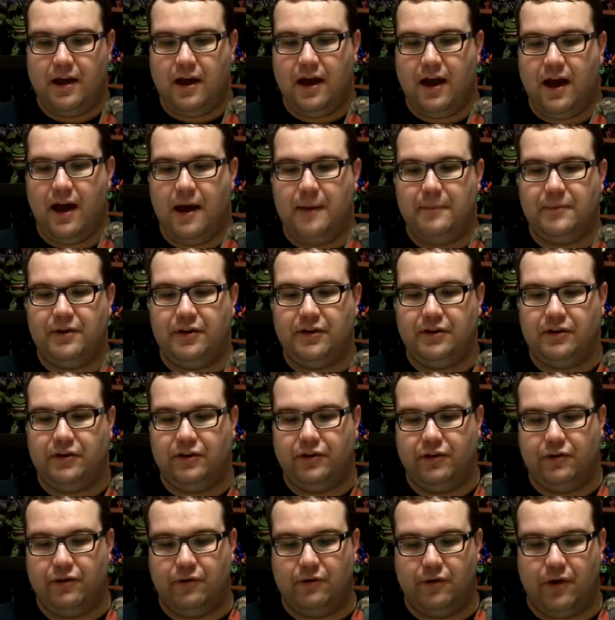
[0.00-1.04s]
You could
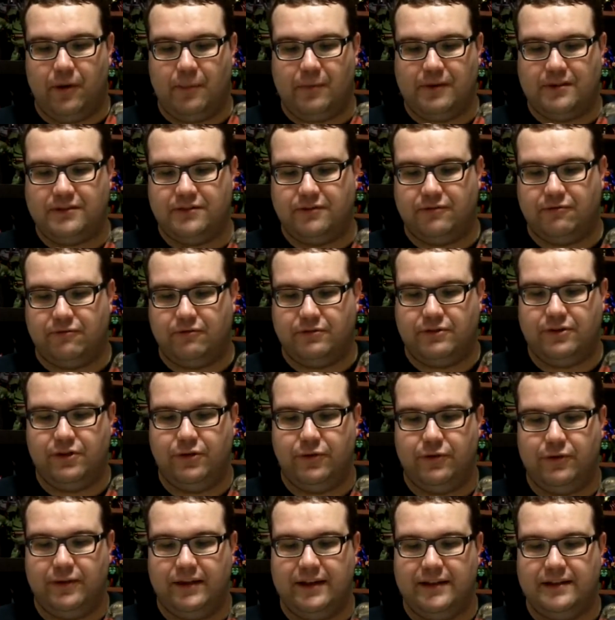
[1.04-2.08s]
do a bunch of
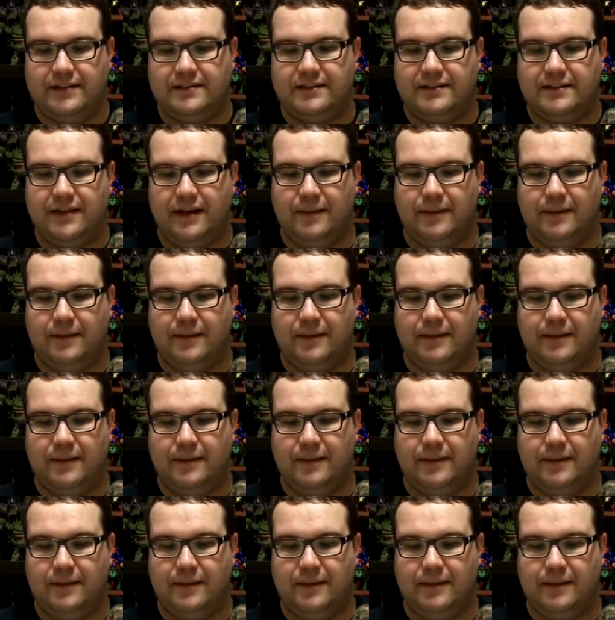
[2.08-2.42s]
gratuitous,